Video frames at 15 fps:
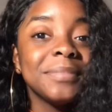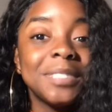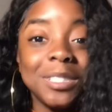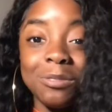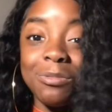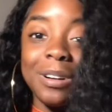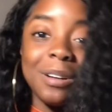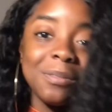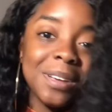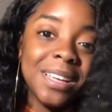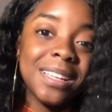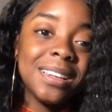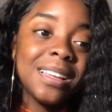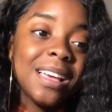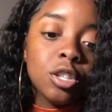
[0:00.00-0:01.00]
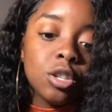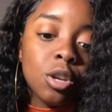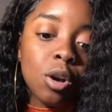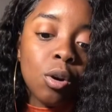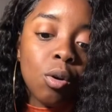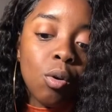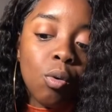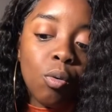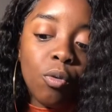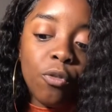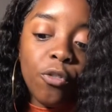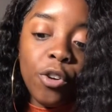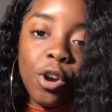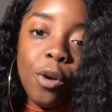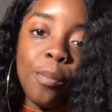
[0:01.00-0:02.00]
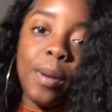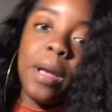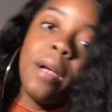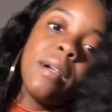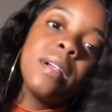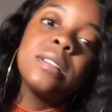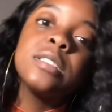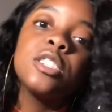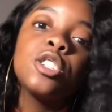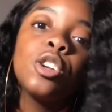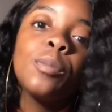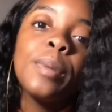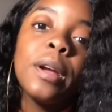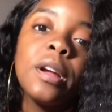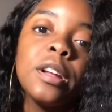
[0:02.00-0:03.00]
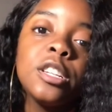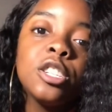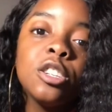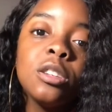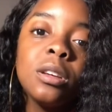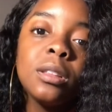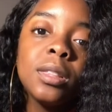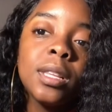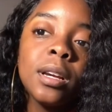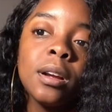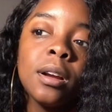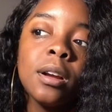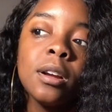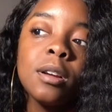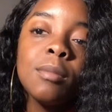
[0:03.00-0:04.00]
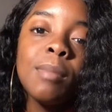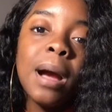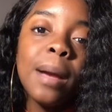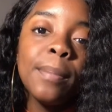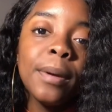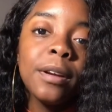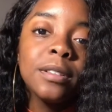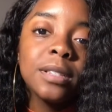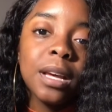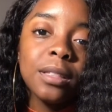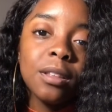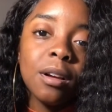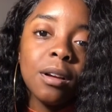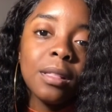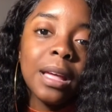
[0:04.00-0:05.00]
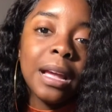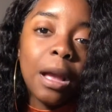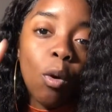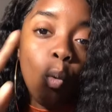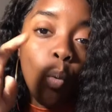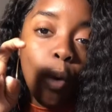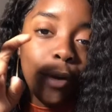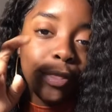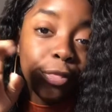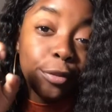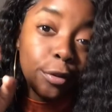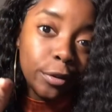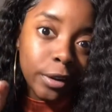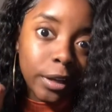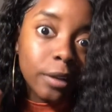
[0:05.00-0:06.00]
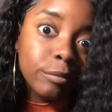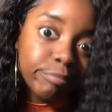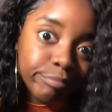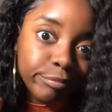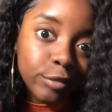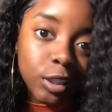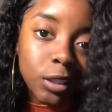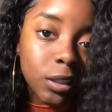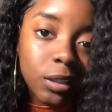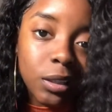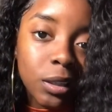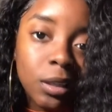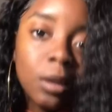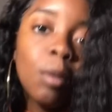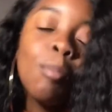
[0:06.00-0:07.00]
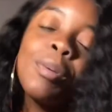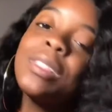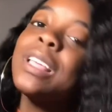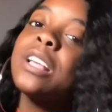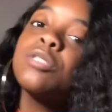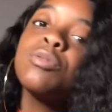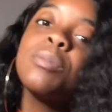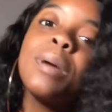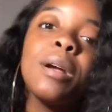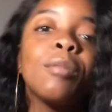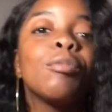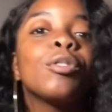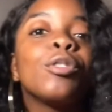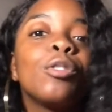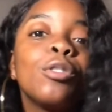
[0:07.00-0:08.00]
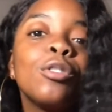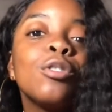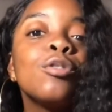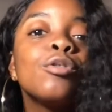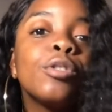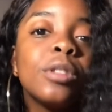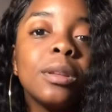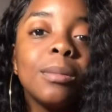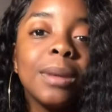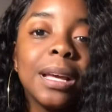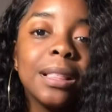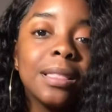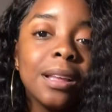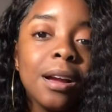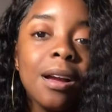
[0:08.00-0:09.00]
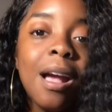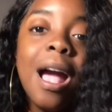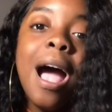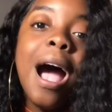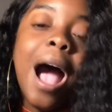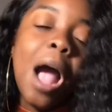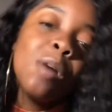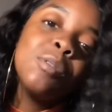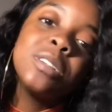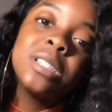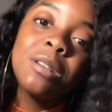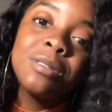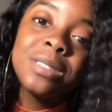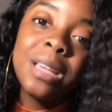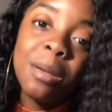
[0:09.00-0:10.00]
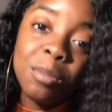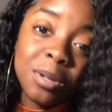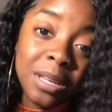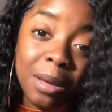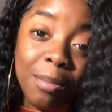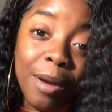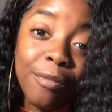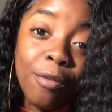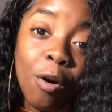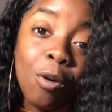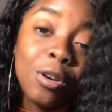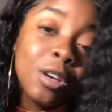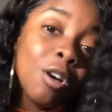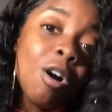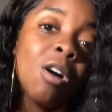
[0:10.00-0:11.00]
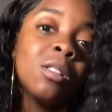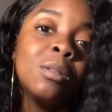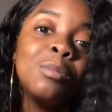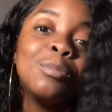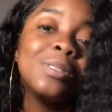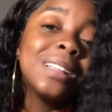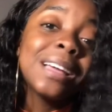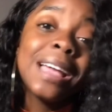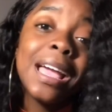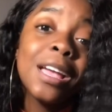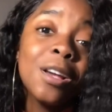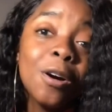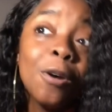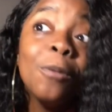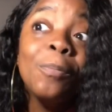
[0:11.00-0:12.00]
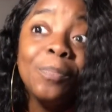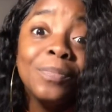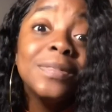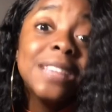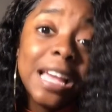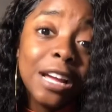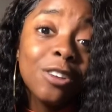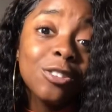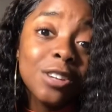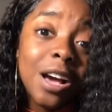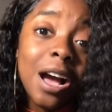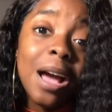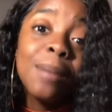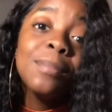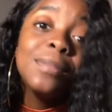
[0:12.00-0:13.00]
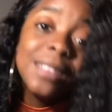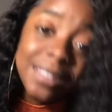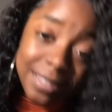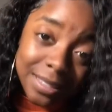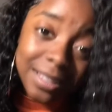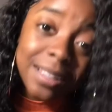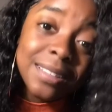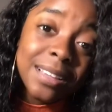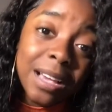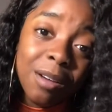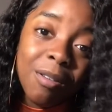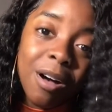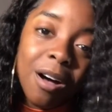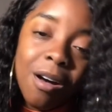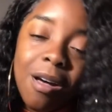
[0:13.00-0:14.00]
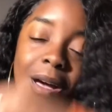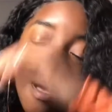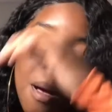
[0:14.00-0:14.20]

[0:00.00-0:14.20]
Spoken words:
swear in. So for your parents should get there. My parents got there at like 1:30. No, they didn't, but that's when my recruiter told them to get there. I wish I was able to get my phone and call them and be like, hey yo, take your time, this is gonna take a while,